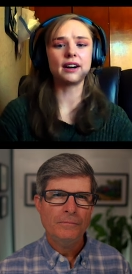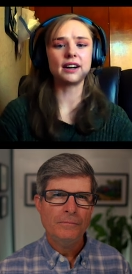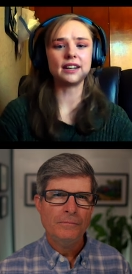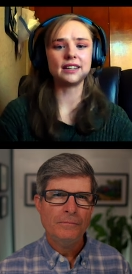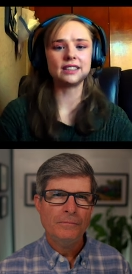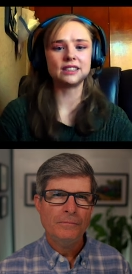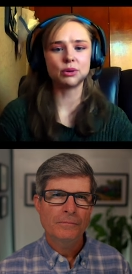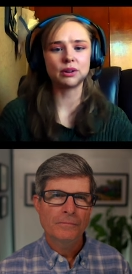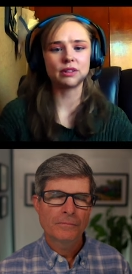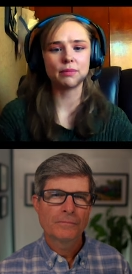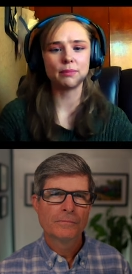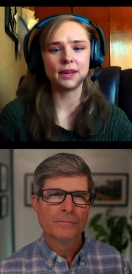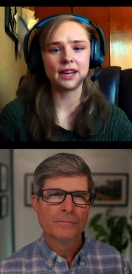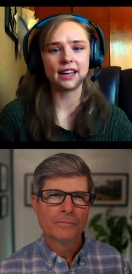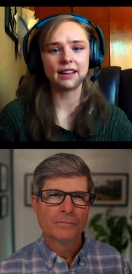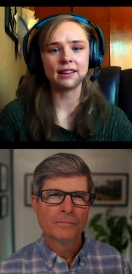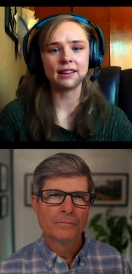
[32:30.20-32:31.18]
Speaker 1: in towards
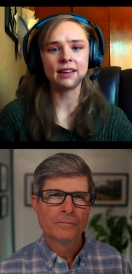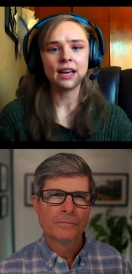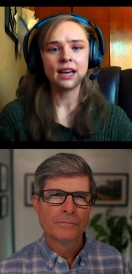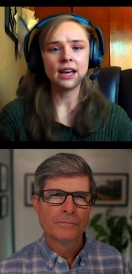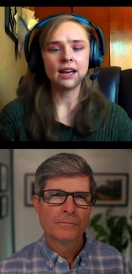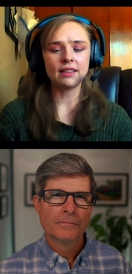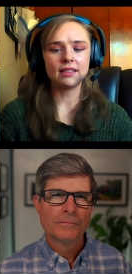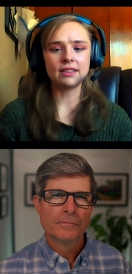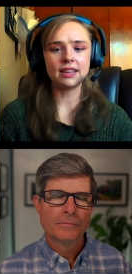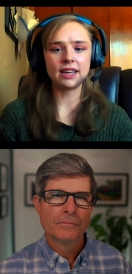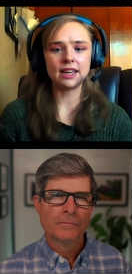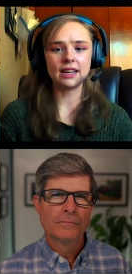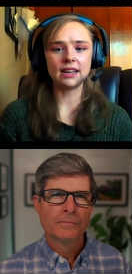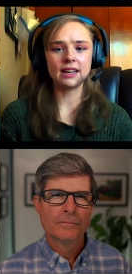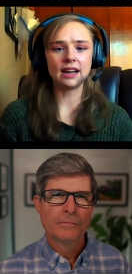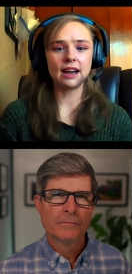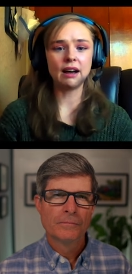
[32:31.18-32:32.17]
meeting
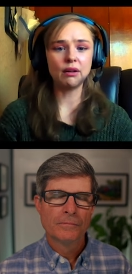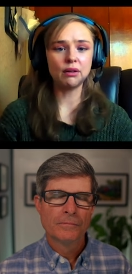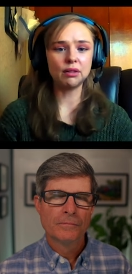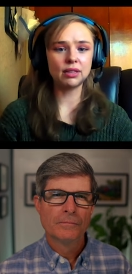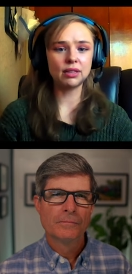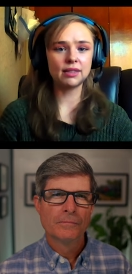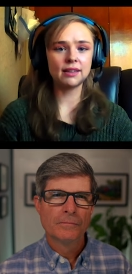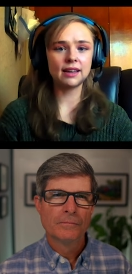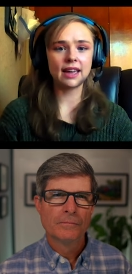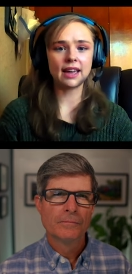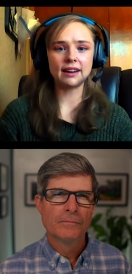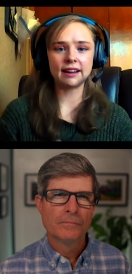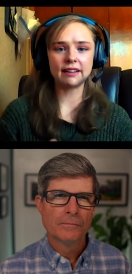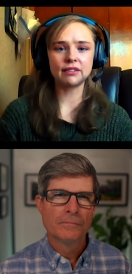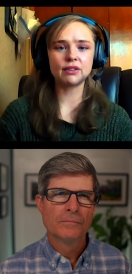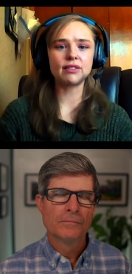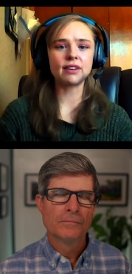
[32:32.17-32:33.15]
the health and
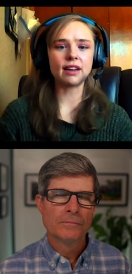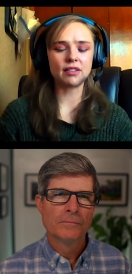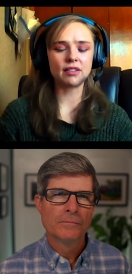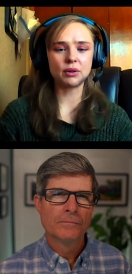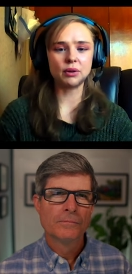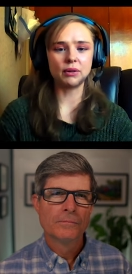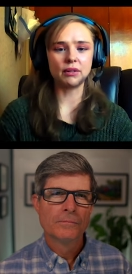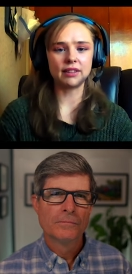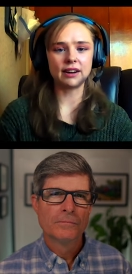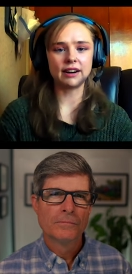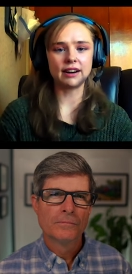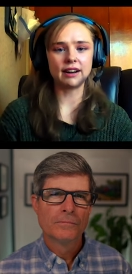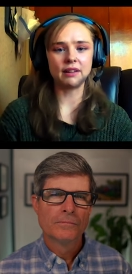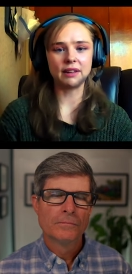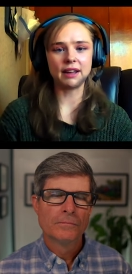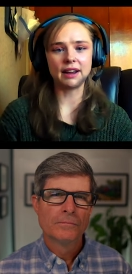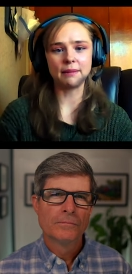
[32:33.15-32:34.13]
exercise goals that are
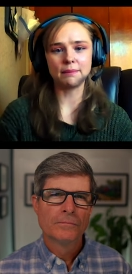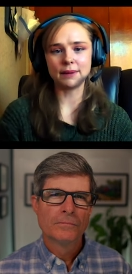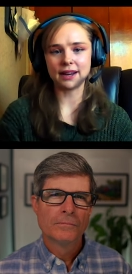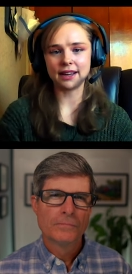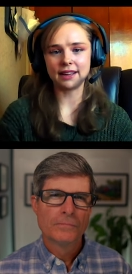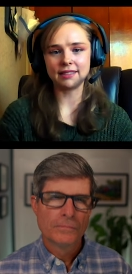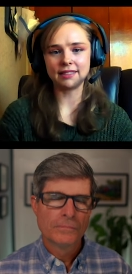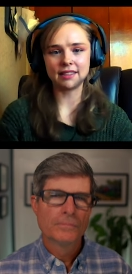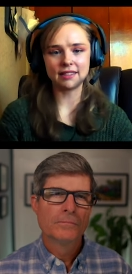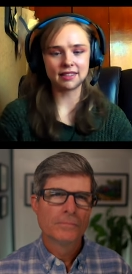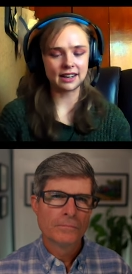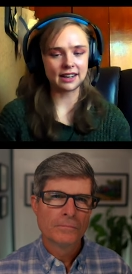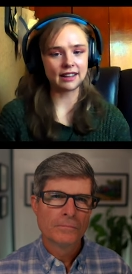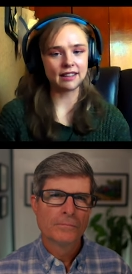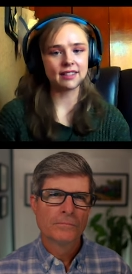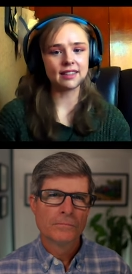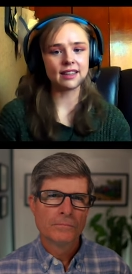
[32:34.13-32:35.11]
outlined by the
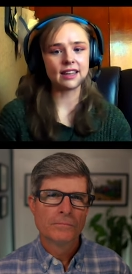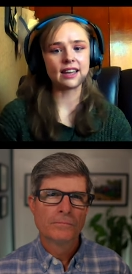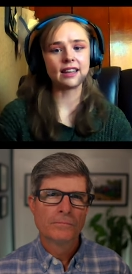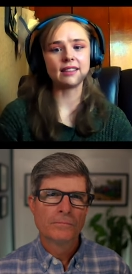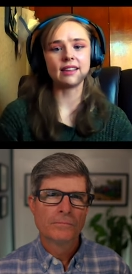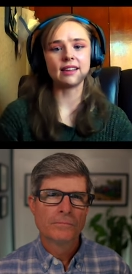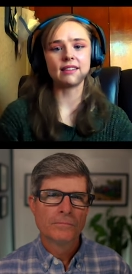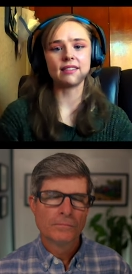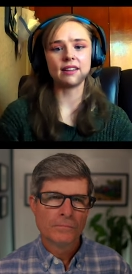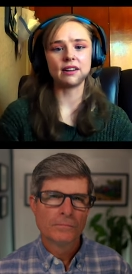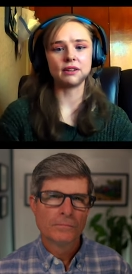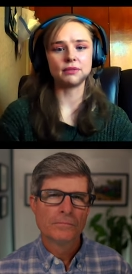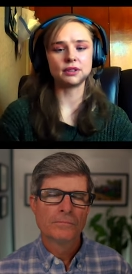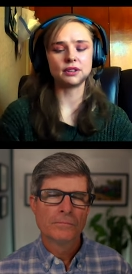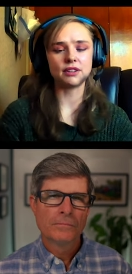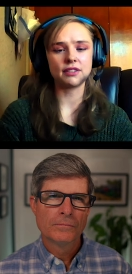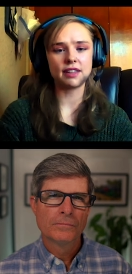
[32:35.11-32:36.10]
CDC, the Center
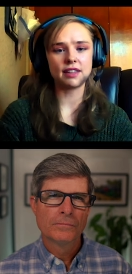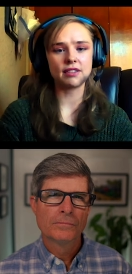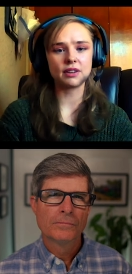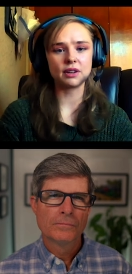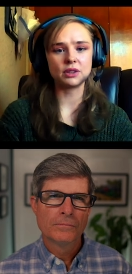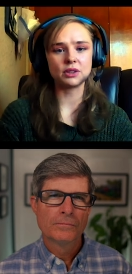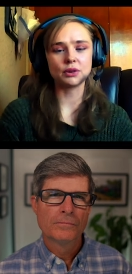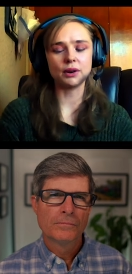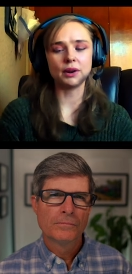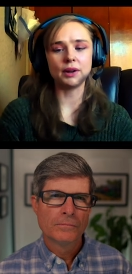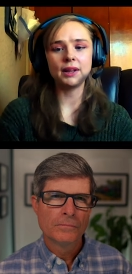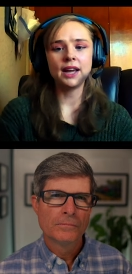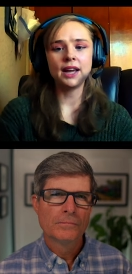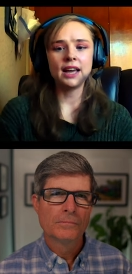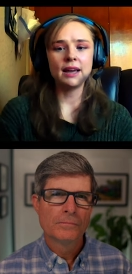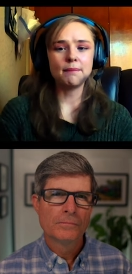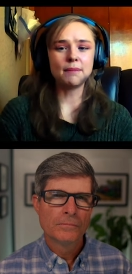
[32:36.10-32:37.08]
for Disease Control.
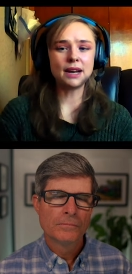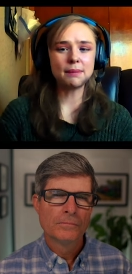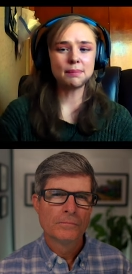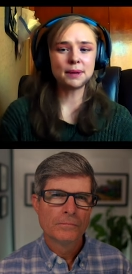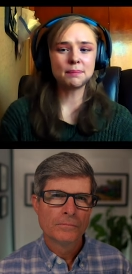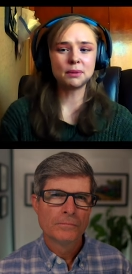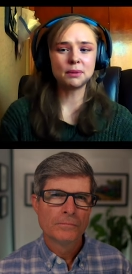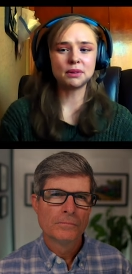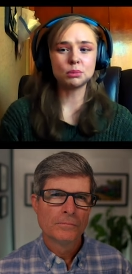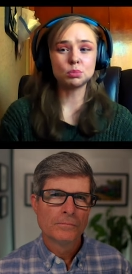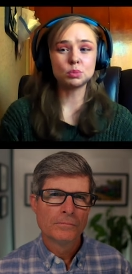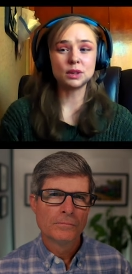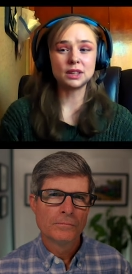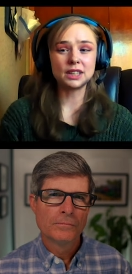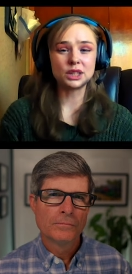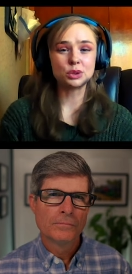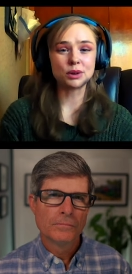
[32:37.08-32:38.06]
Many people
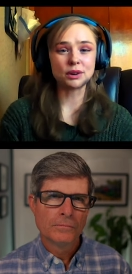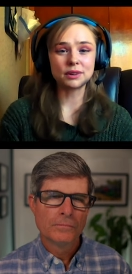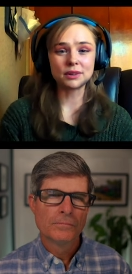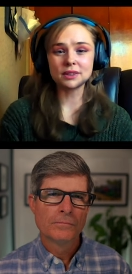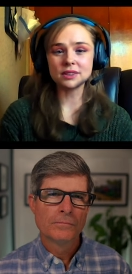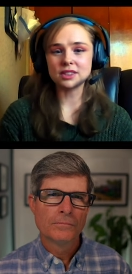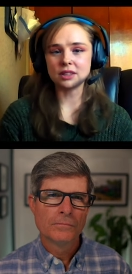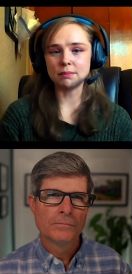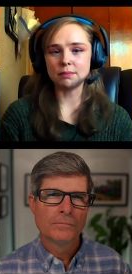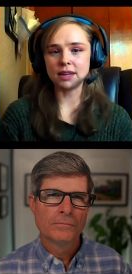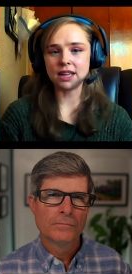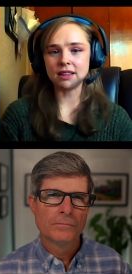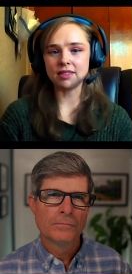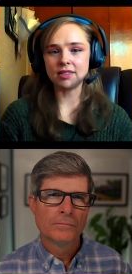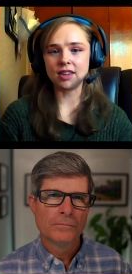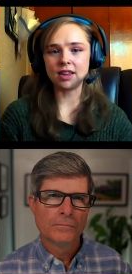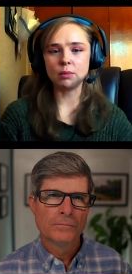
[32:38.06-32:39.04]
really struggle to
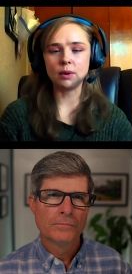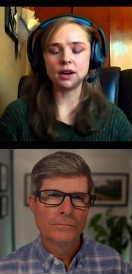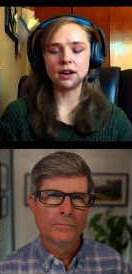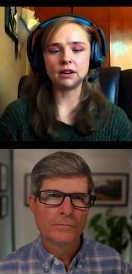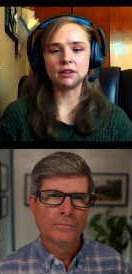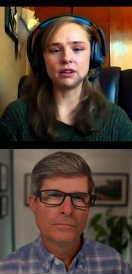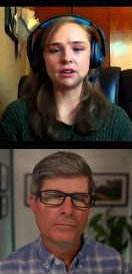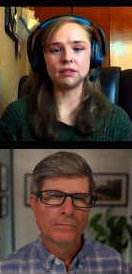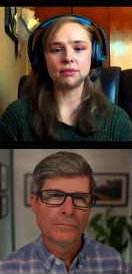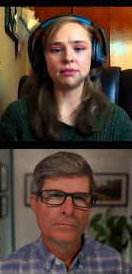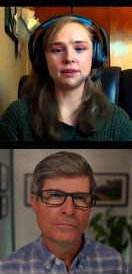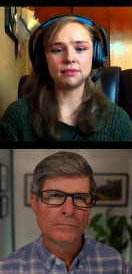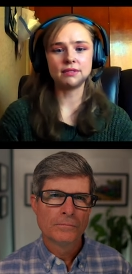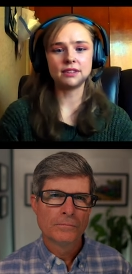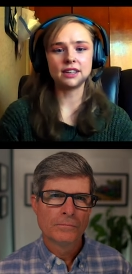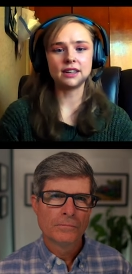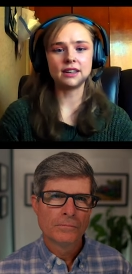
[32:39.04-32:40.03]
meet the
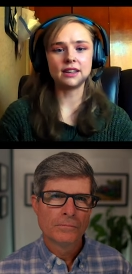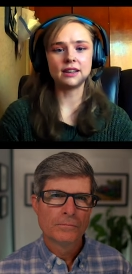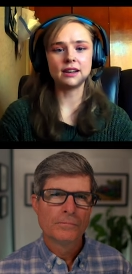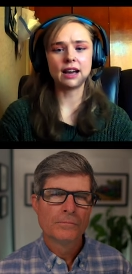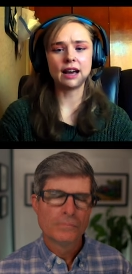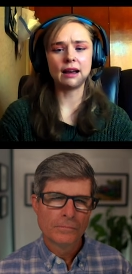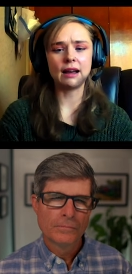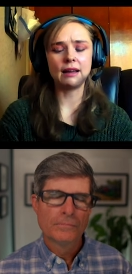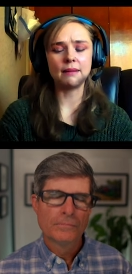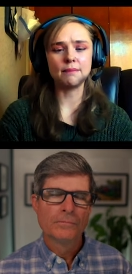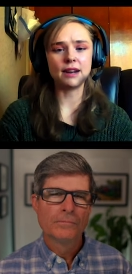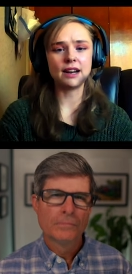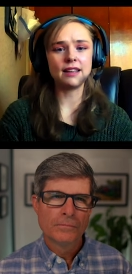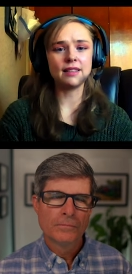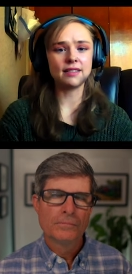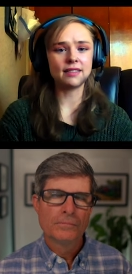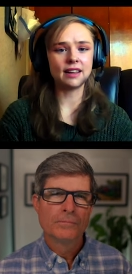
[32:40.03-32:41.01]
150 uh,
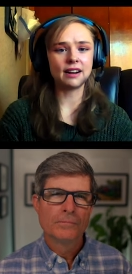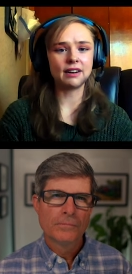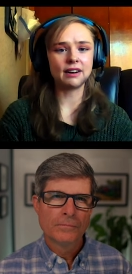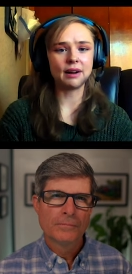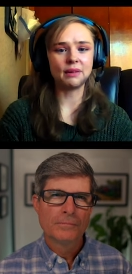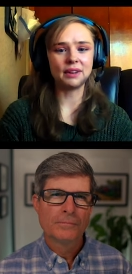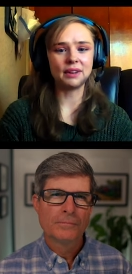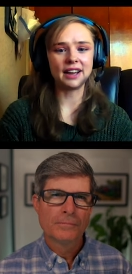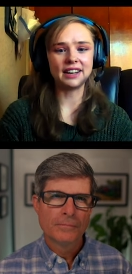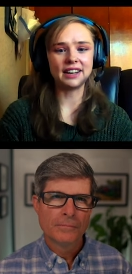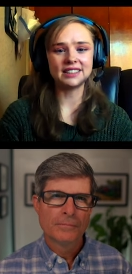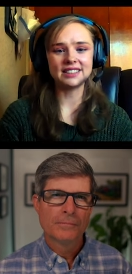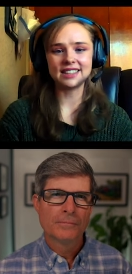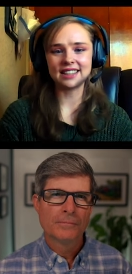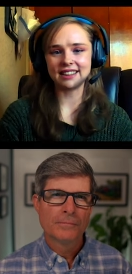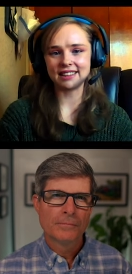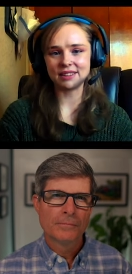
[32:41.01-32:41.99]
minutes that are
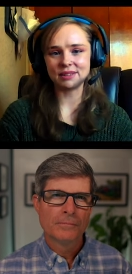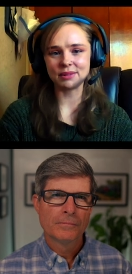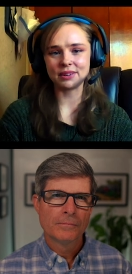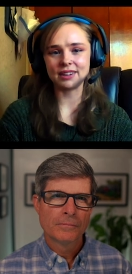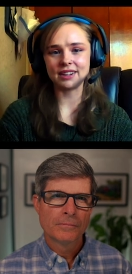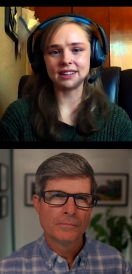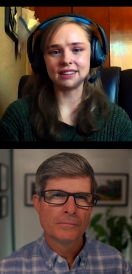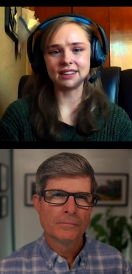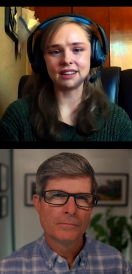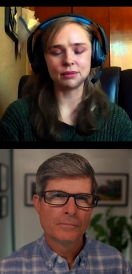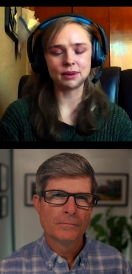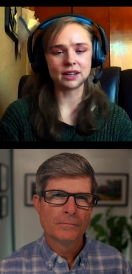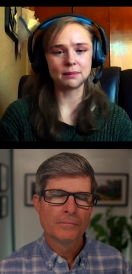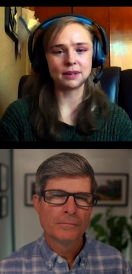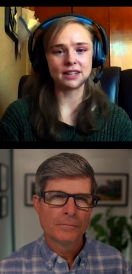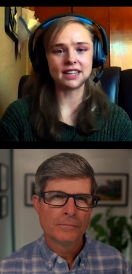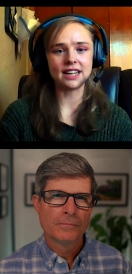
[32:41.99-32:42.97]
outlined in these re- in these
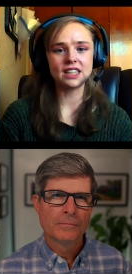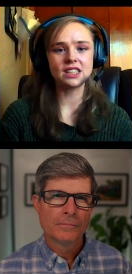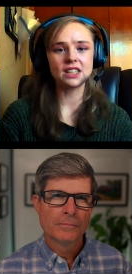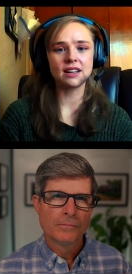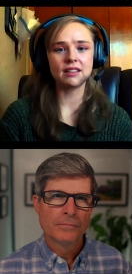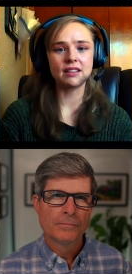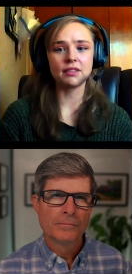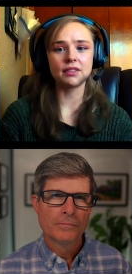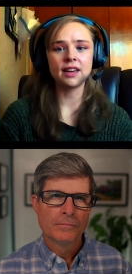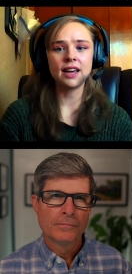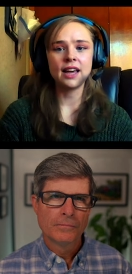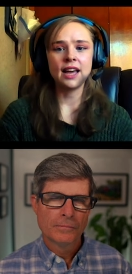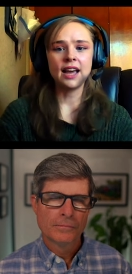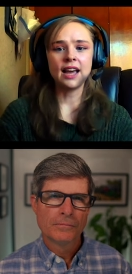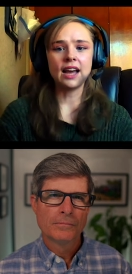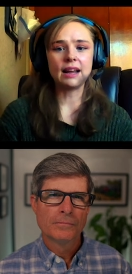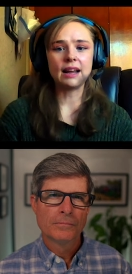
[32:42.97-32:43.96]
recommendations,
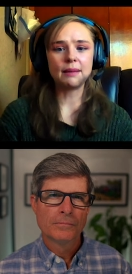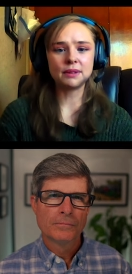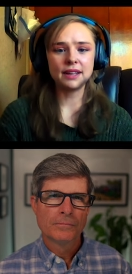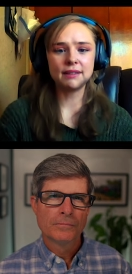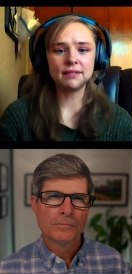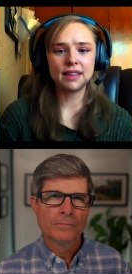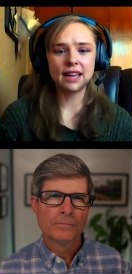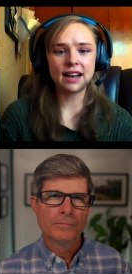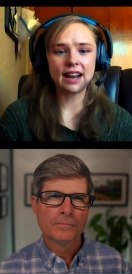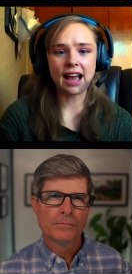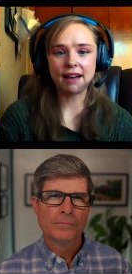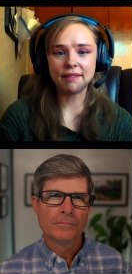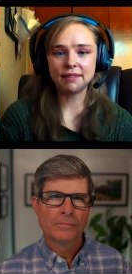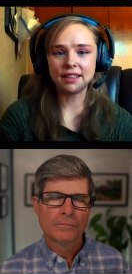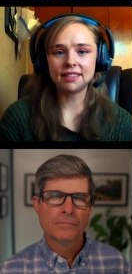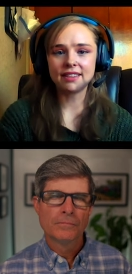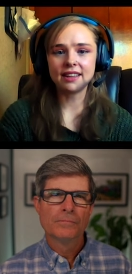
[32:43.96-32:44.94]
and I believe that
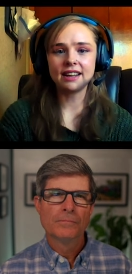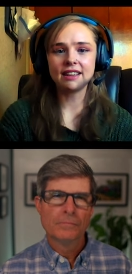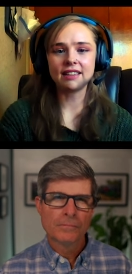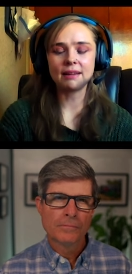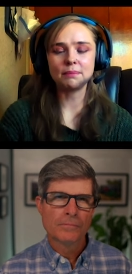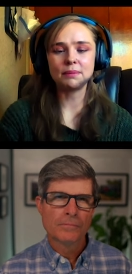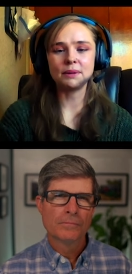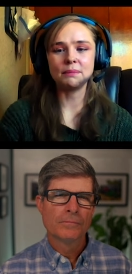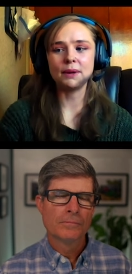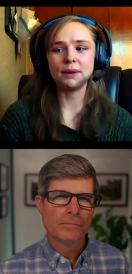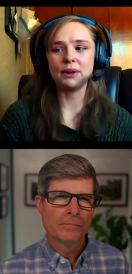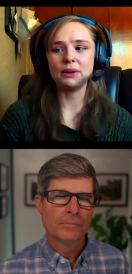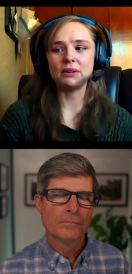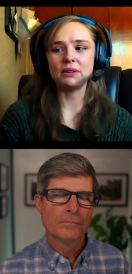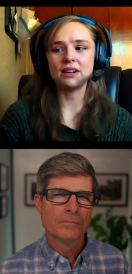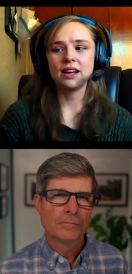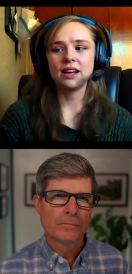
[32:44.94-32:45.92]
having cities that promote